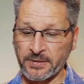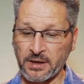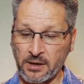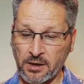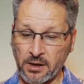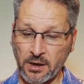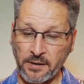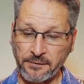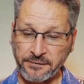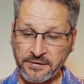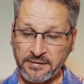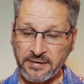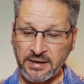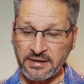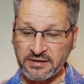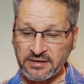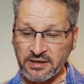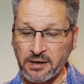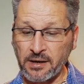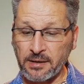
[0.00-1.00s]
after
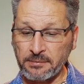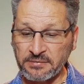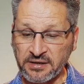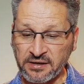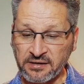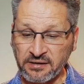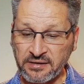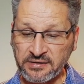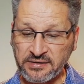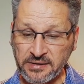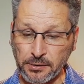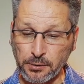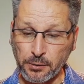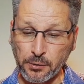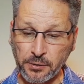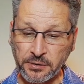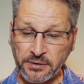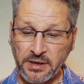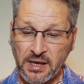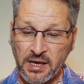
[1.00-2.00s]
that time, declares the
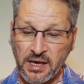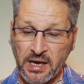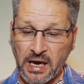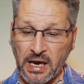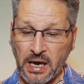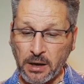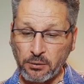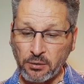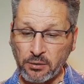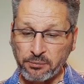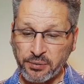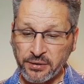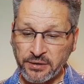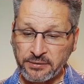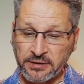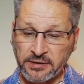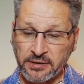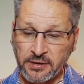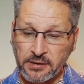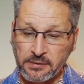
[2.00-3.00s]
Lord, I will
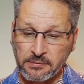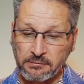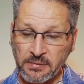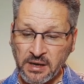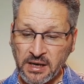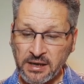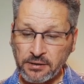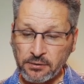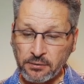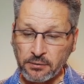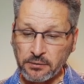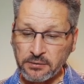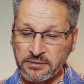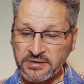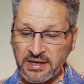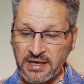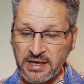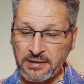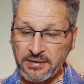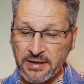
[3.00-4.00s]
put my laws
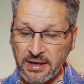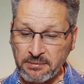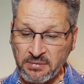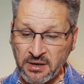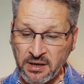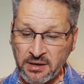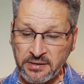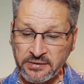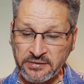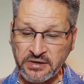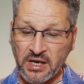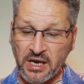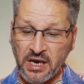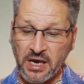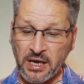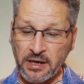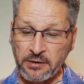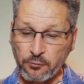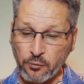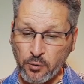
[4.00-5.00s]
in their minds
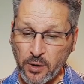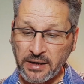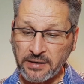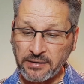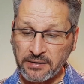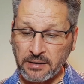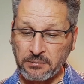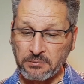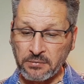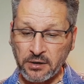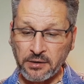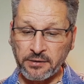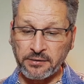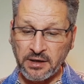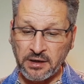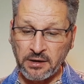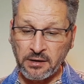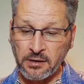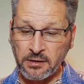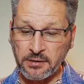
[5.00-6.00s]
and write them on
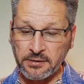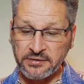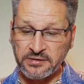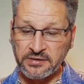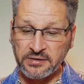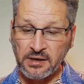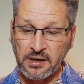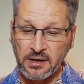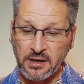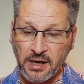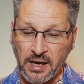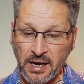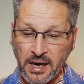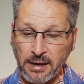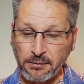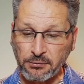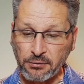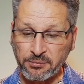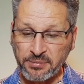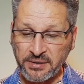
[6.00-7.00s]
their hearts. I
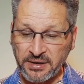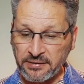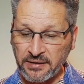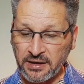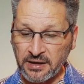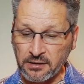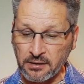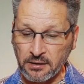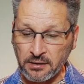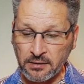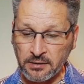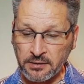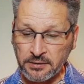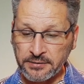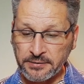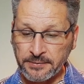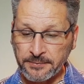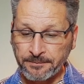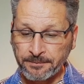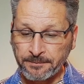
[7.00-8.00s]
will be their God,
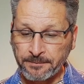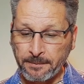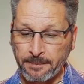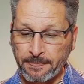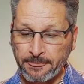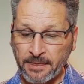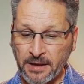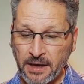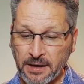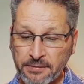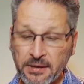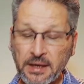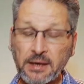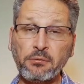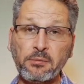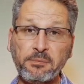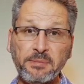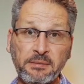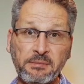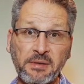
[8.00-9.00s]
and they
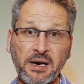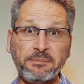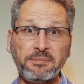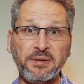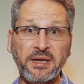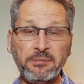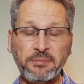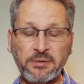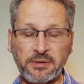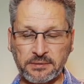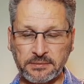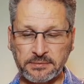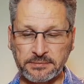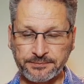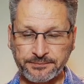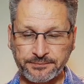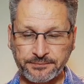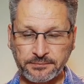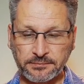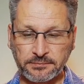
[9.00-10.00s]
will be my people.
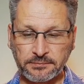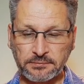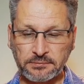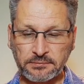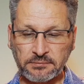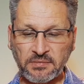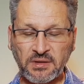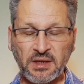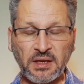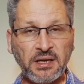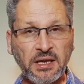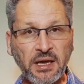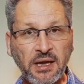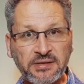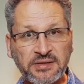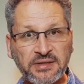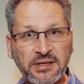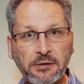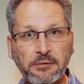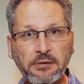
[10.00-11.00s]
He
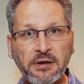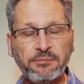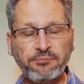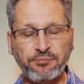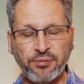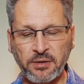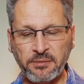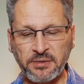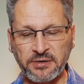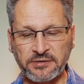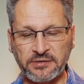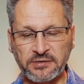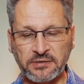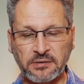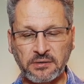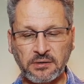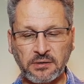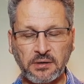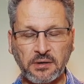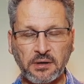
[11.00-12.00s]
has the great promise.
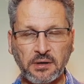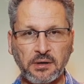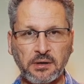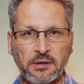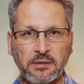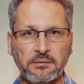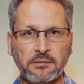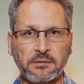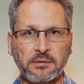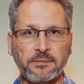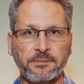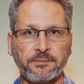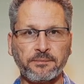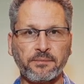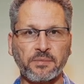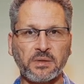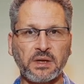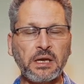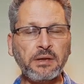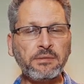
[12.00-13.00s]

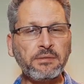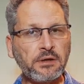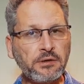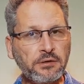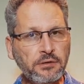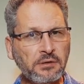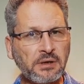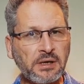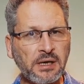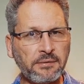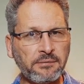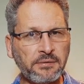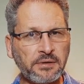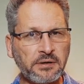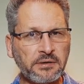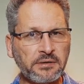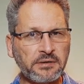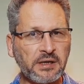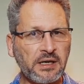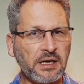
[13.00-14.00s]
In the new
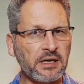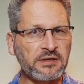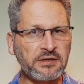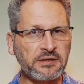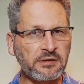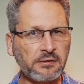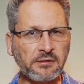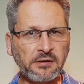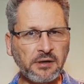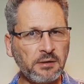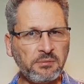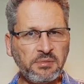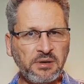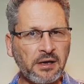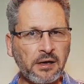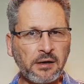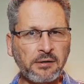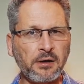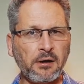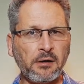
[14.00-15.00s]
covenant, it's not going to be
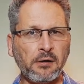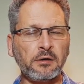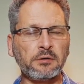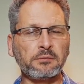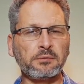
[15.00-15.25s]
like the old